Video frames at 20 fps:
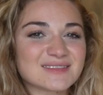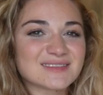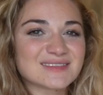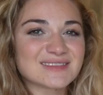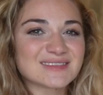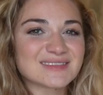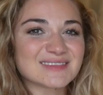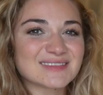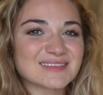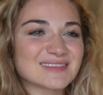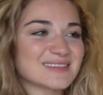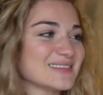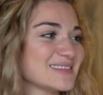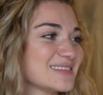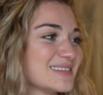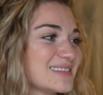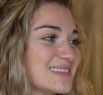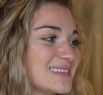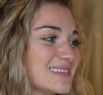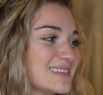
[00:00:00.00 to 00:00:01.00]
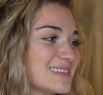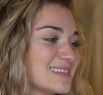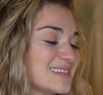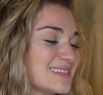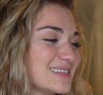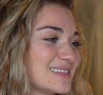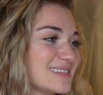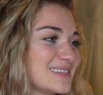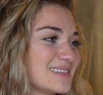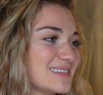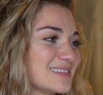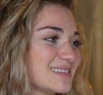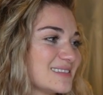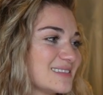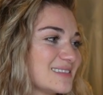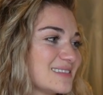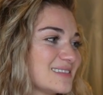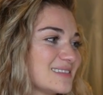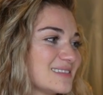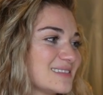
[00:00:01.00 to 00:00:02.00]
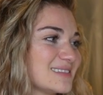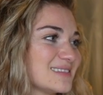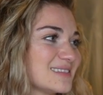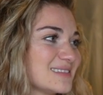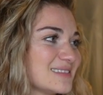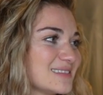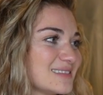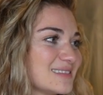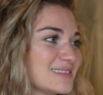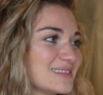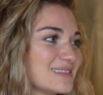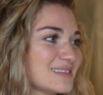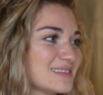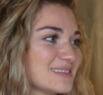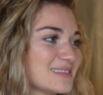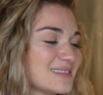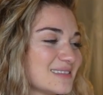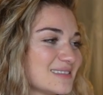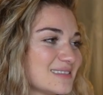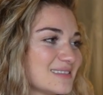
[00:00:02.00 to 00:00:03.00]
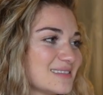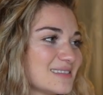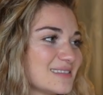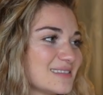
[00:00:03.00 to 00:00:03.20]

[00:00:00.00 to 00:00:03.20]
(not speaking)